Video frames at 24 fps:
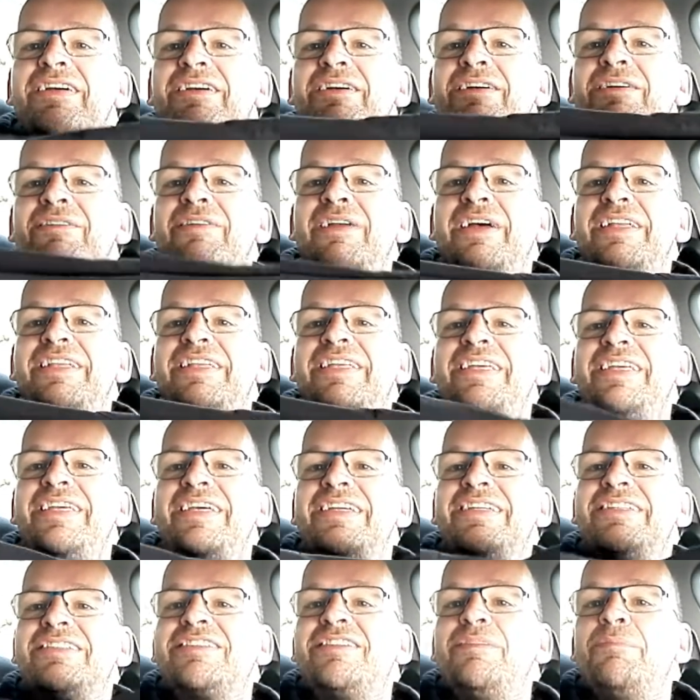right here
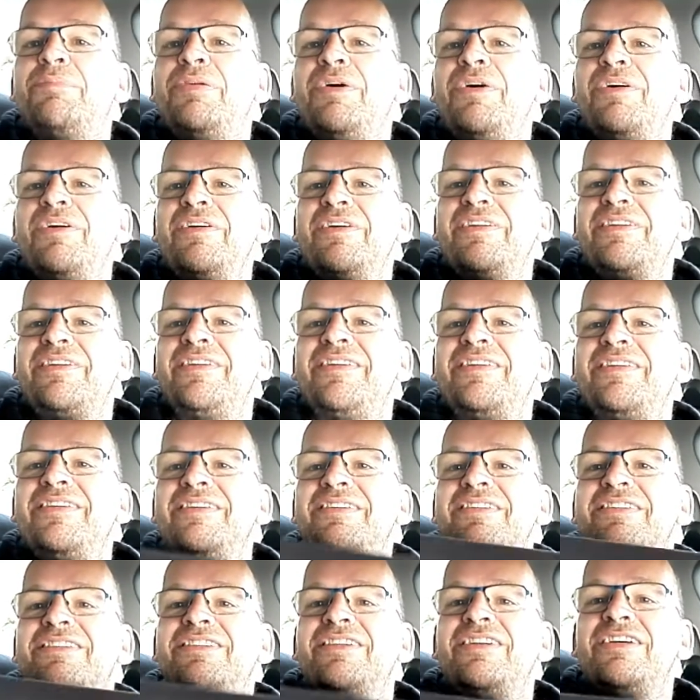is the pocket.
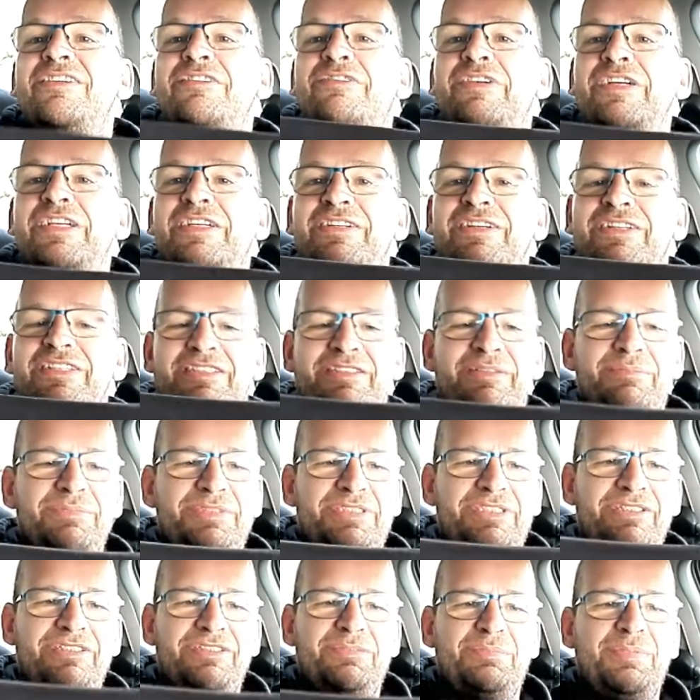So if I cut them
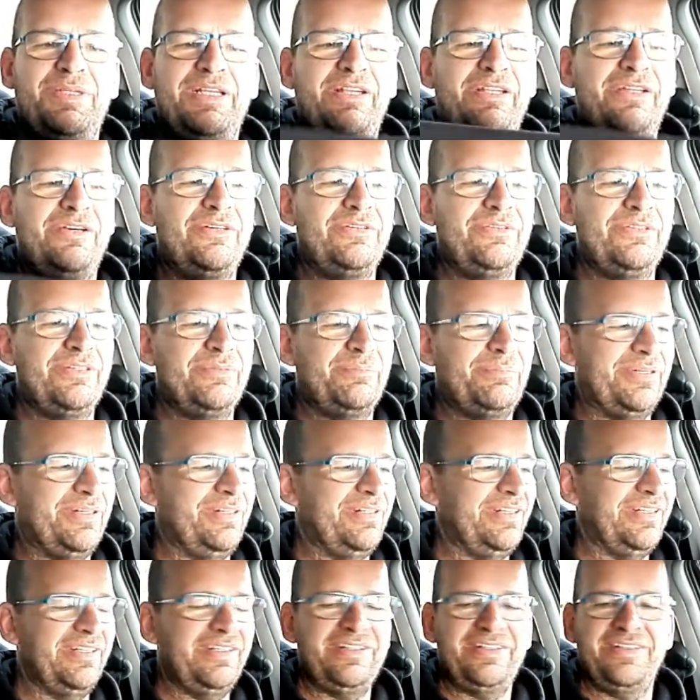just below the
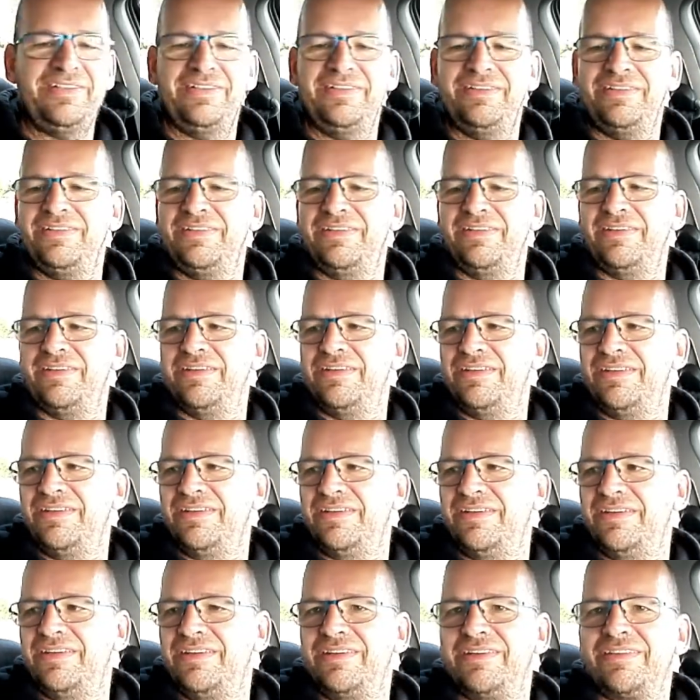pocket,
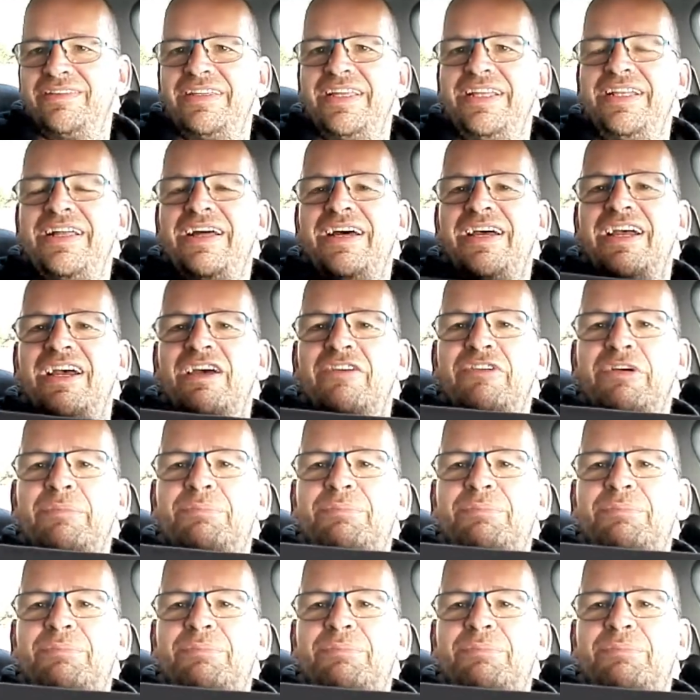then I have a